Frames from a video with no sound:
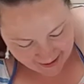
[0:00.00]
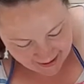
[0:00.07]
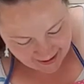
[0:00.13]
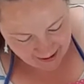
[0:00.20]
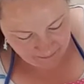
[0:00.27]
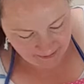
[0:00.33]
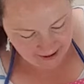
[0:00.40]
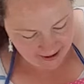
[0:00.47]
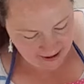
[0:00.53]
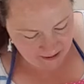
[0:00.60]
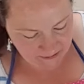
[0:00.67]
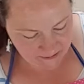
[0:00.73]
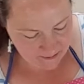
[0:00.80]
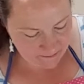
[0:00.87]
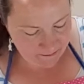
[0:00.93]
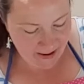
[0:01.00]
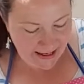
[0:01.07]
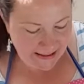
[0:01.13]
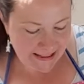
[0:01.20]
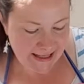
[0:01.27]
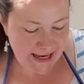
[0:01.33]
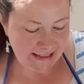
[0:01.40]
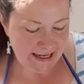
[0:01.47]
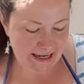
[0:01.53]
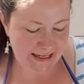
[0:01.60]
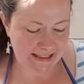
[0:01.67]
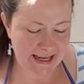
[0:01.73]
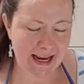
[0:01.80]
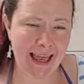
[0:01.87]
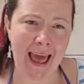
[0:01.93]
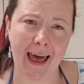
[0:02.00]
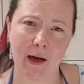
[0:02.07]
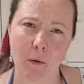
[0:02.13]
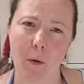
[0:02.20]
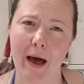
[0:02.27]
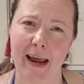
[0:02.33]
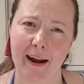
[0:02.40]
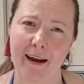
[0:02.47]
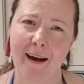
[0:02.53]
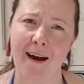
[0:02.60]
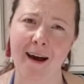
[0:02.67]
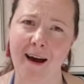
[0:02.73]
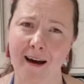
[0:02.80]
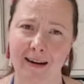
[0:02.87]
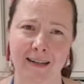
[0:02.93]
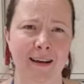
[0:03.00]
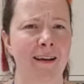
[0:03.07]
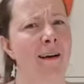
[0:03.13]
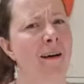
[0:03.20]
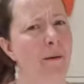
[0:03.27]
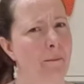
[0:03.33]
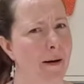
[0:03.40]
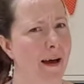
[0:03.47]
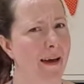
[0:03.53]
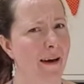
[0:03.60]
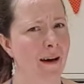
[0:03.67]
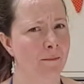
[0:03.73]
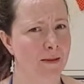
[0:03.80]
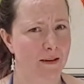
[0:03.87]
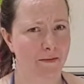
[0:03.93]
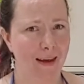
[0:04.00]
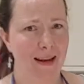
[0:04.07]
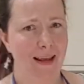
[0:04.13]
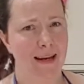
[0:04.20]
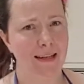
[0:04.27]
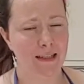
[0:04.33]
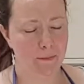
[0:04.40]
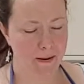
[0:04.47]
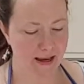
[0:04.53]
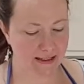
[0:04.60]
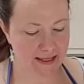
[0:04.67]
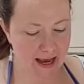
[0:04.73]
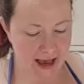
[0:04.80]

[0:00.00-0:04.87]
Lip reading: Here we go, so I'm mixing that in. It's going to get quite hard. My arms are feeling a little bit